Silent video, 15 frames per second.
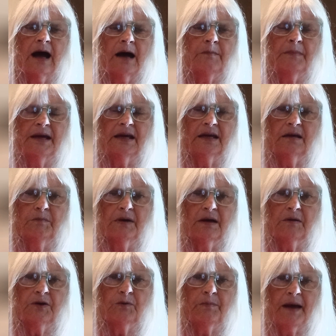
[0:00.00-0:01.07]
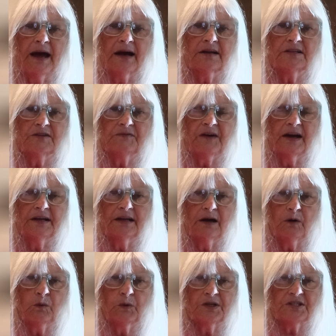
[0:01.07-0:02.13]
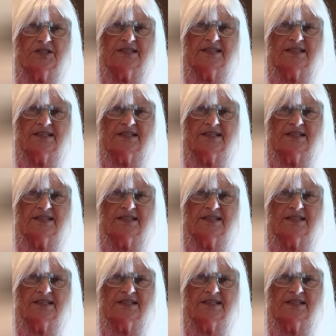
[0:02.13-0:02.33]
I may email you back to find out which